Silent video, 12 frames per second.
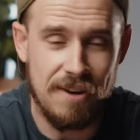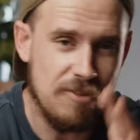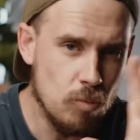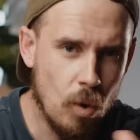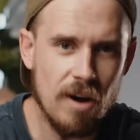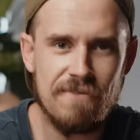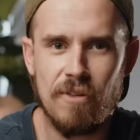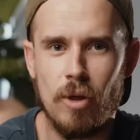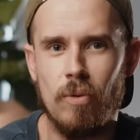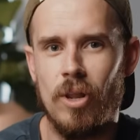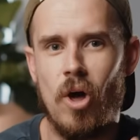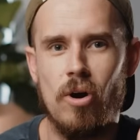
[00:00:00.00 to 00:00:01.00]
But if you want to
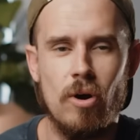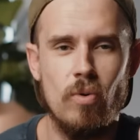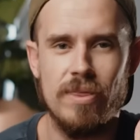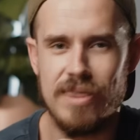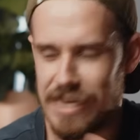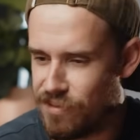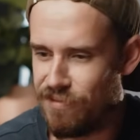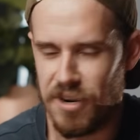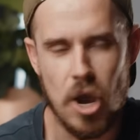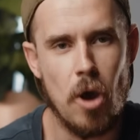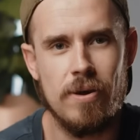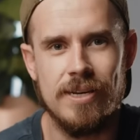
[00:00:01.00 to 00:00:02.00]
follow along with this
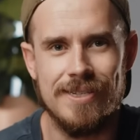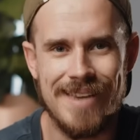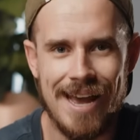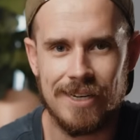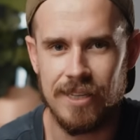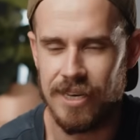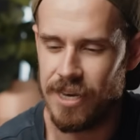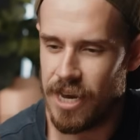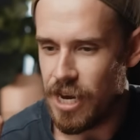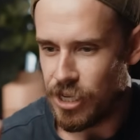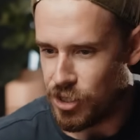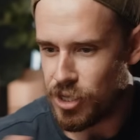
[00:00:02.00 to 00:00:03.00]
video exactly,
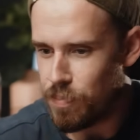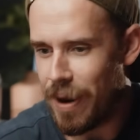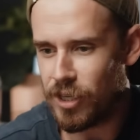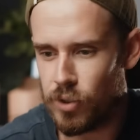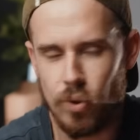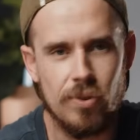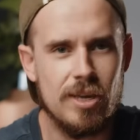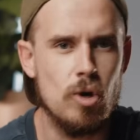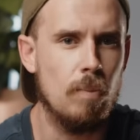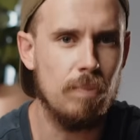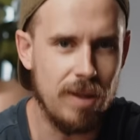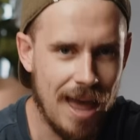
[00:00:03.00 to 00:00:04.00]
just make sure that
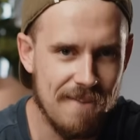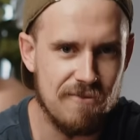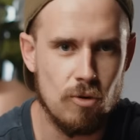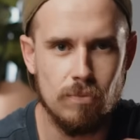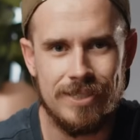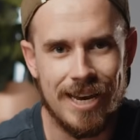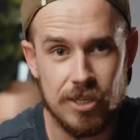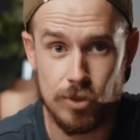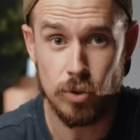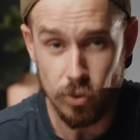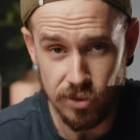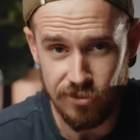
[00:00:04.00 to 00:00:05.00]
your
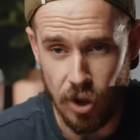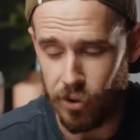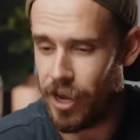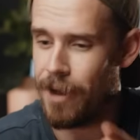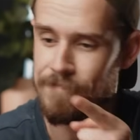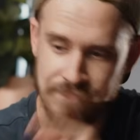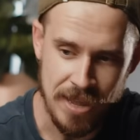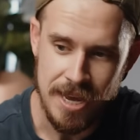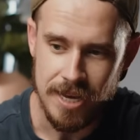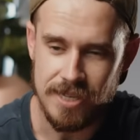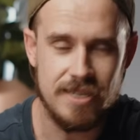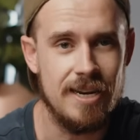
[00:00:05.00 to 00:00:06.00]
platform-tools folder
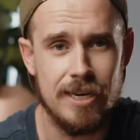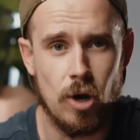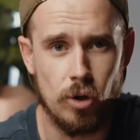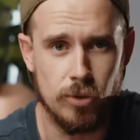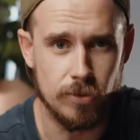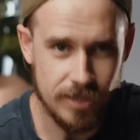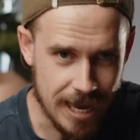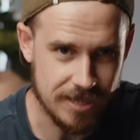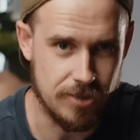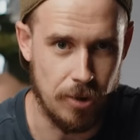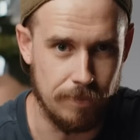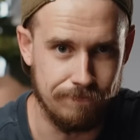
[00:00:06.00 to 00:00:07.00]
is sitting on your
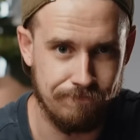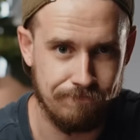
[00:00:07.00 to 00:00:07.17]
desktop.